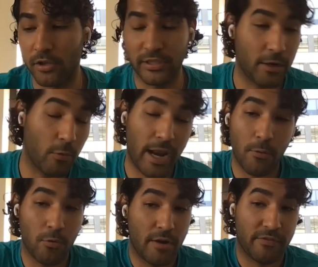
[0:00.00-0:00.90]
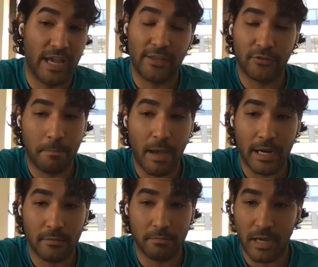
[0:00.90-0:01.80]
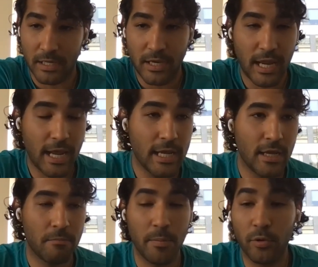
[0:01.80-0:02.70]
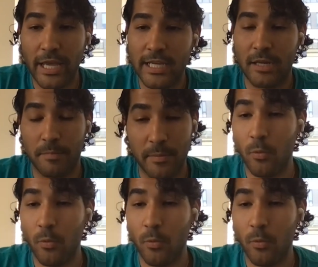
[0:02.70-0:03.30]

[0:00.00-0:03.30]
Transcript: unlike what I would have guessed back back in the day, people like it.